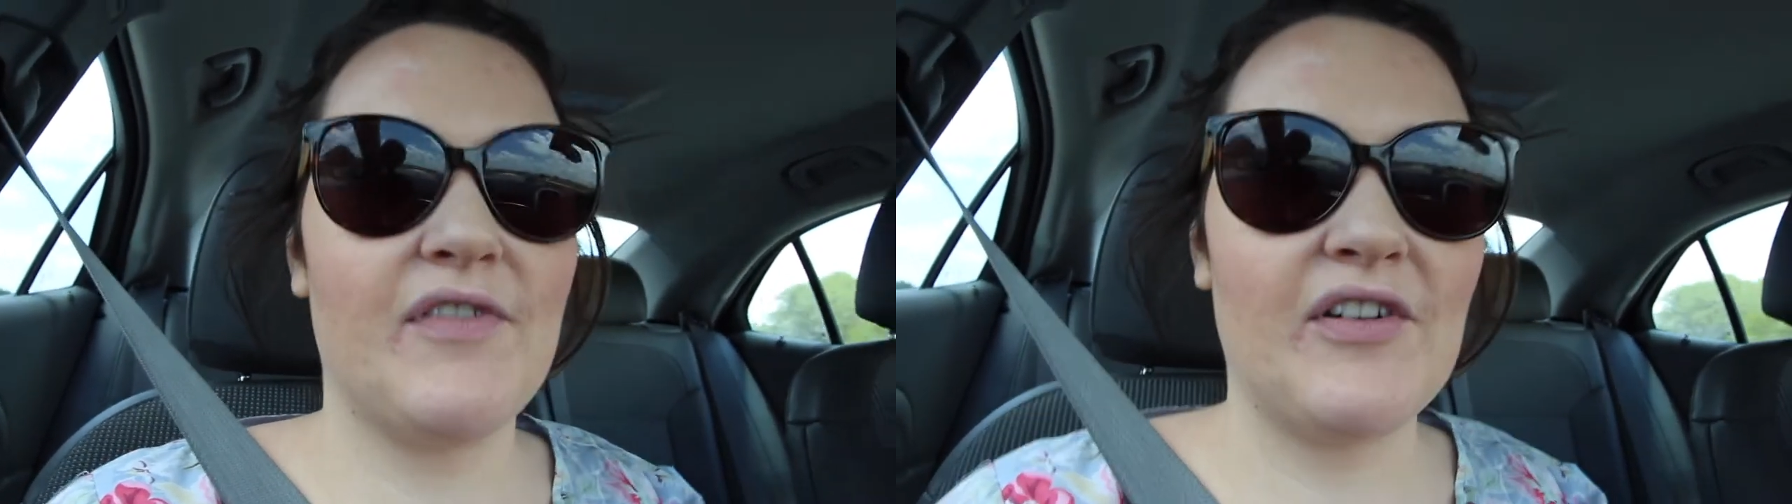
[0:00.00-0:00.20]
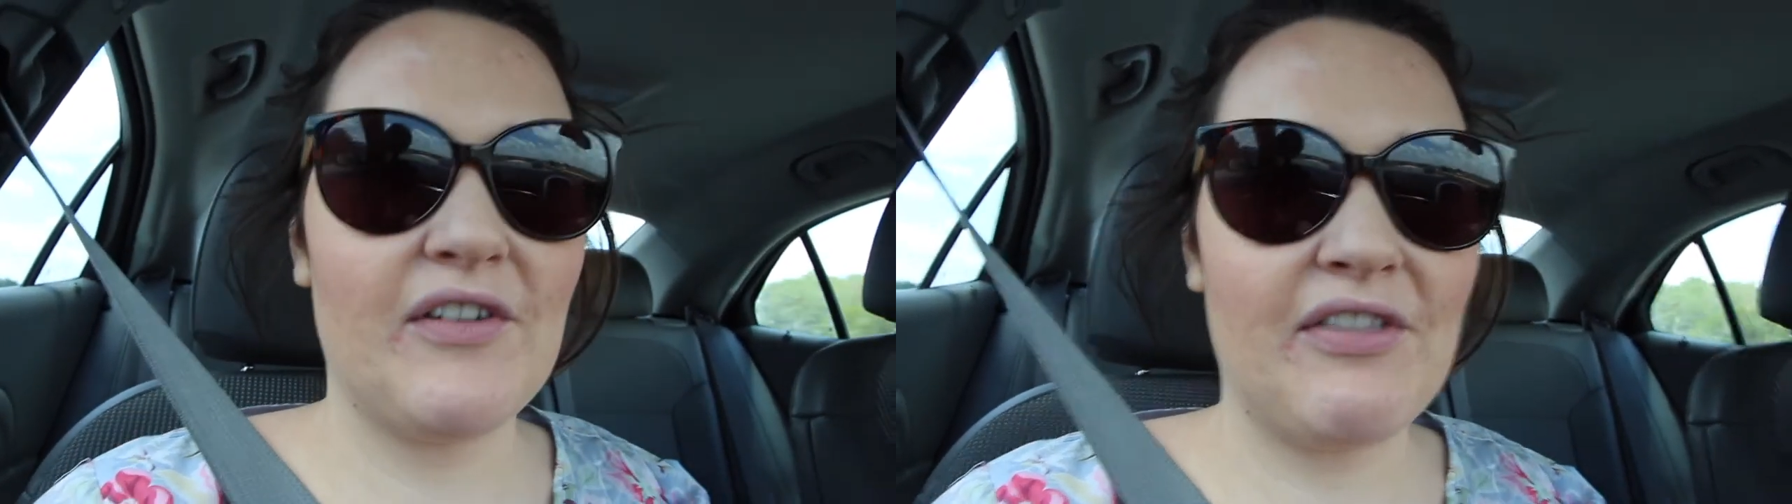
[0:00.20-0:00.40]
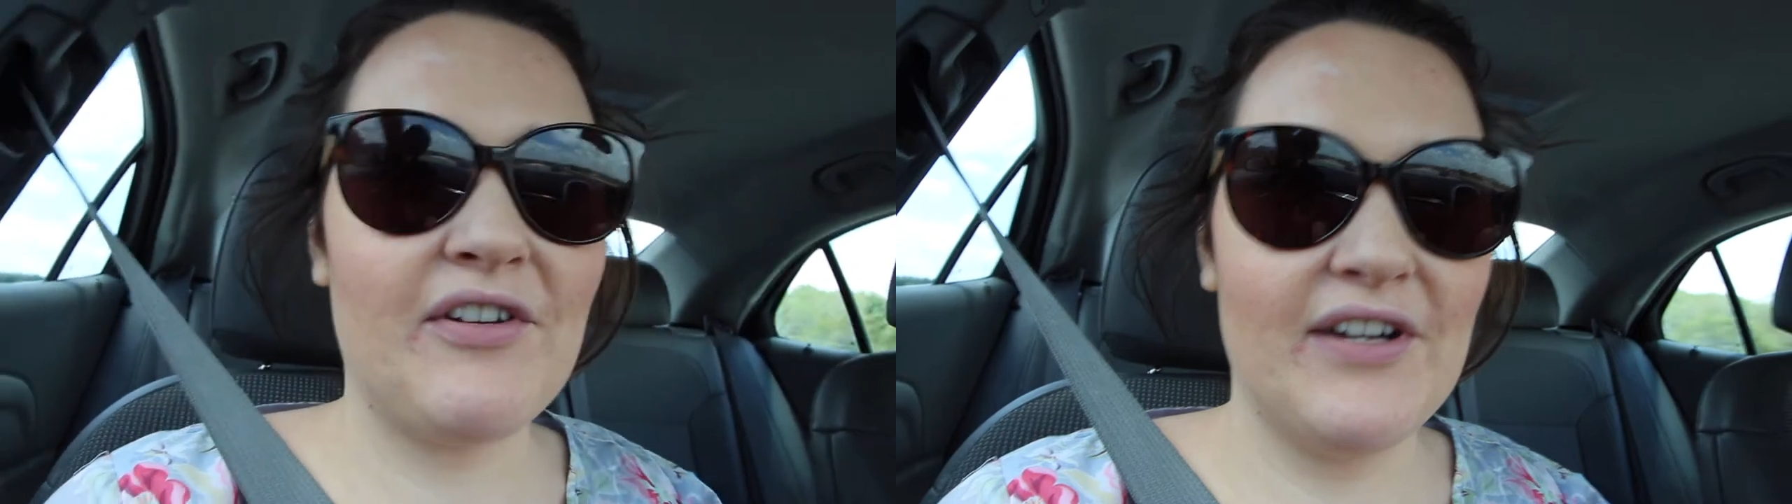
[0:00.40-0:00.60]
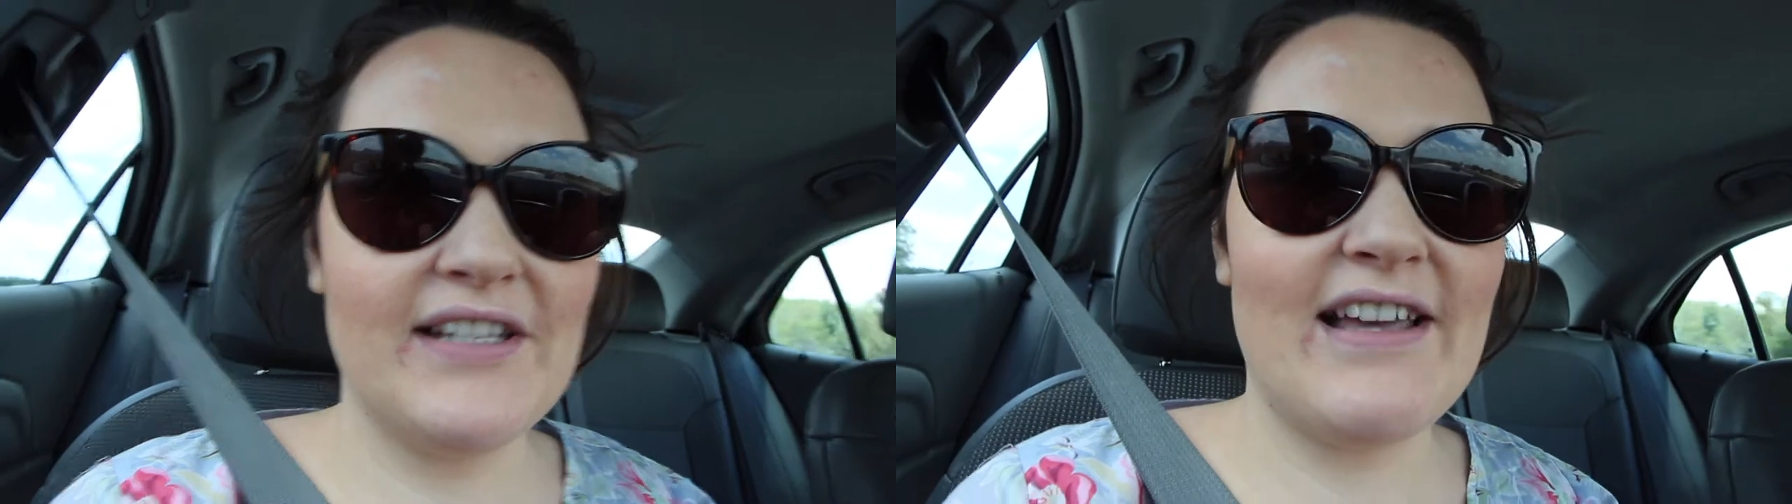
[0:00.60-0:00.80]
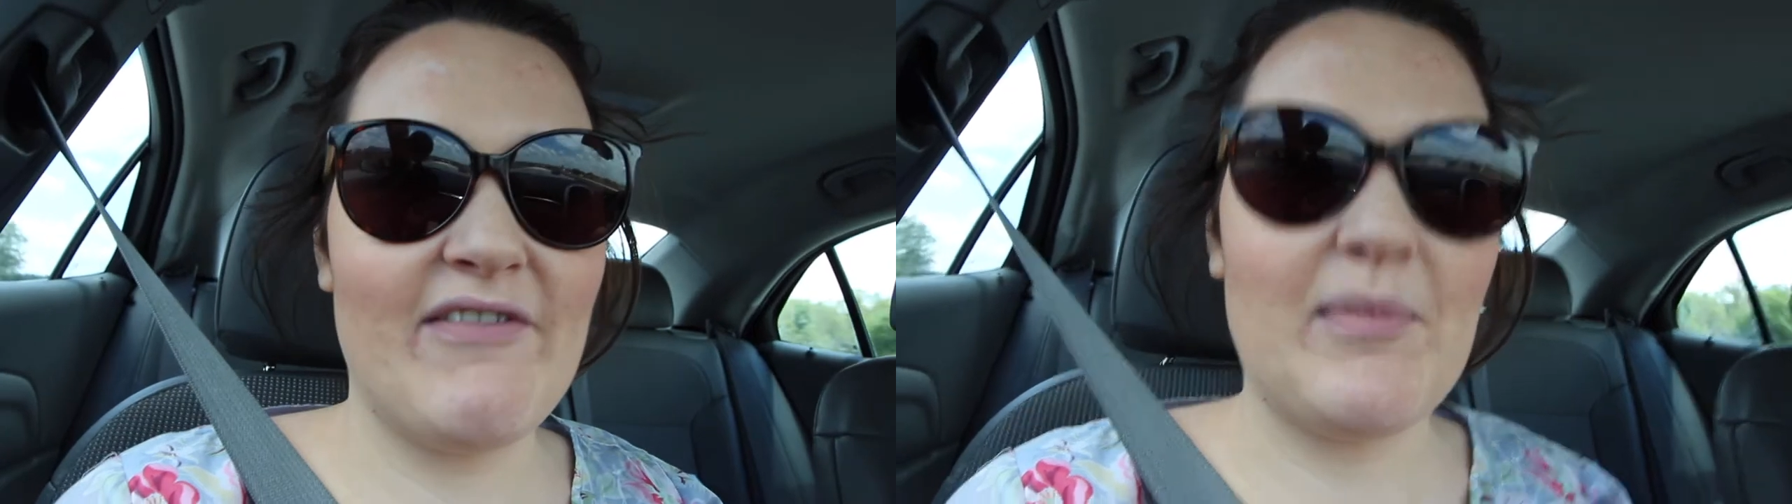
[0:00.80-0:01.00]
for another
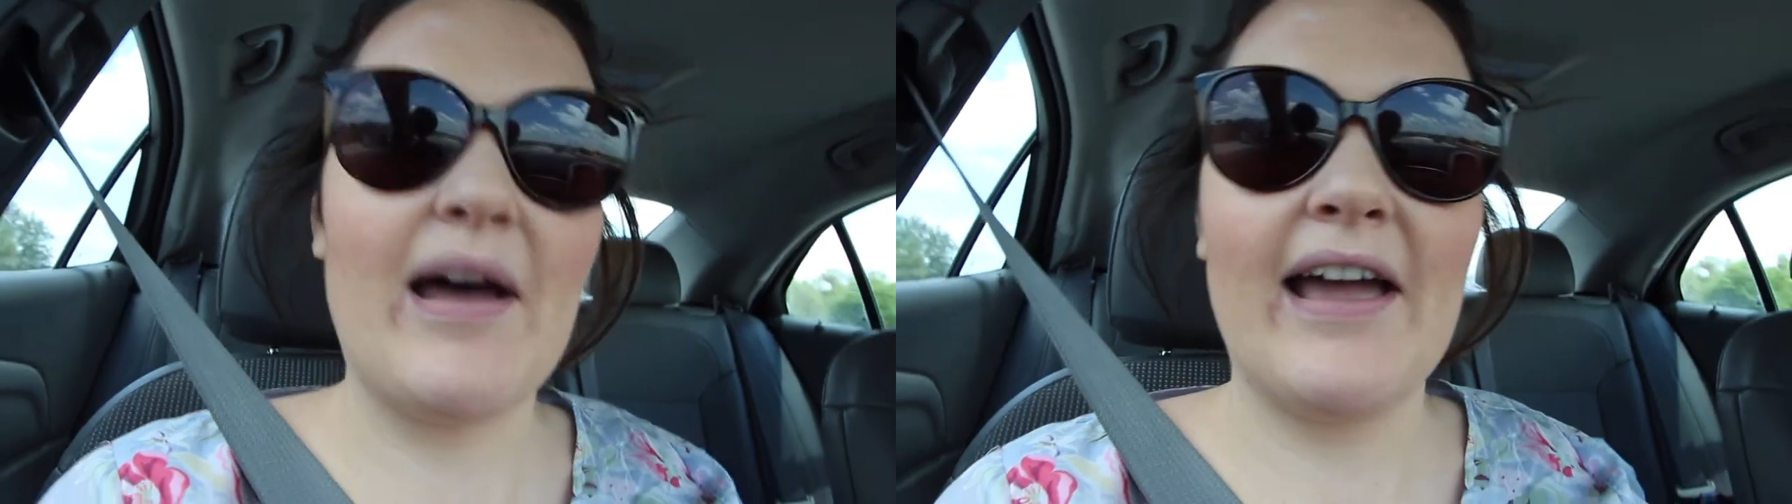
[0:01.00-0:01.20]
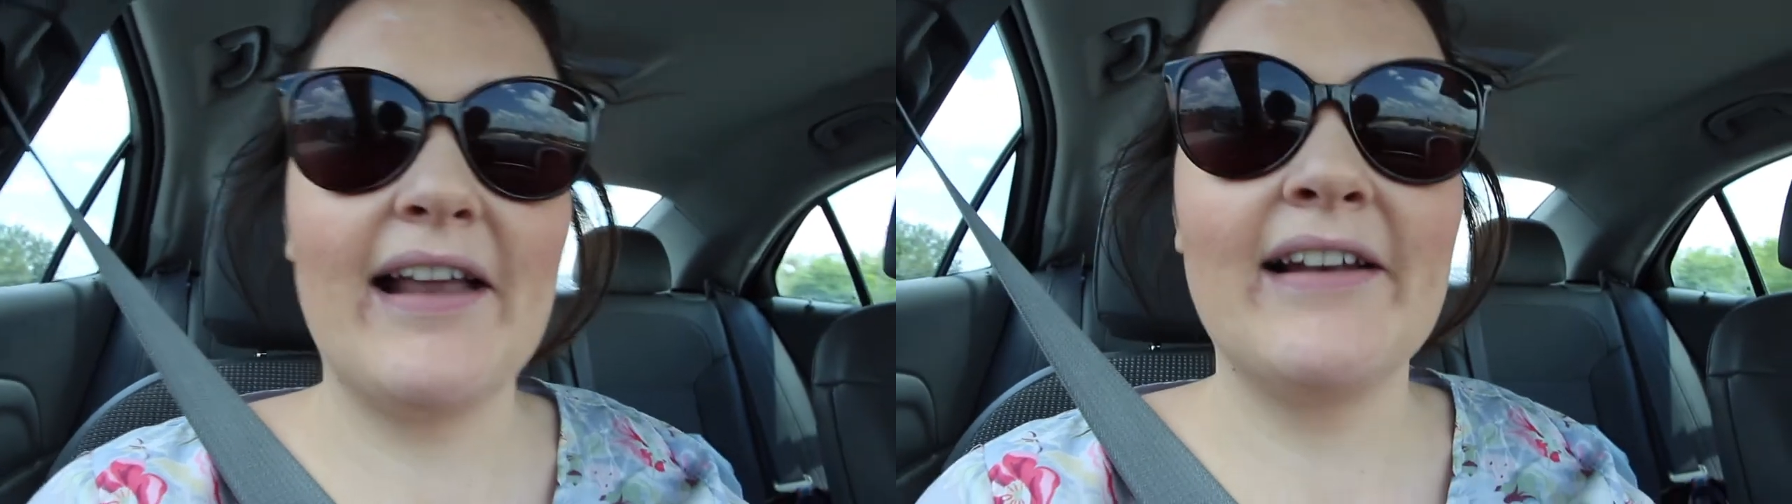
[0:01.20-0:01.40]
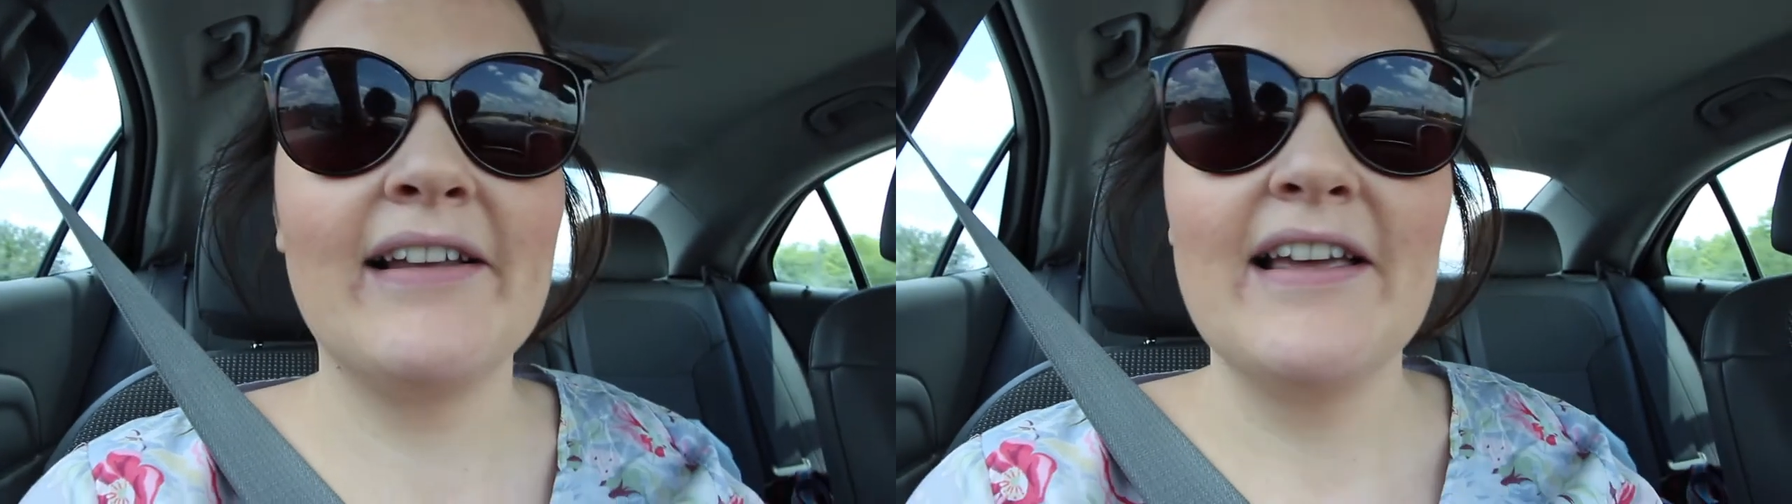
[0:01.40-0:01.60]
37 mile,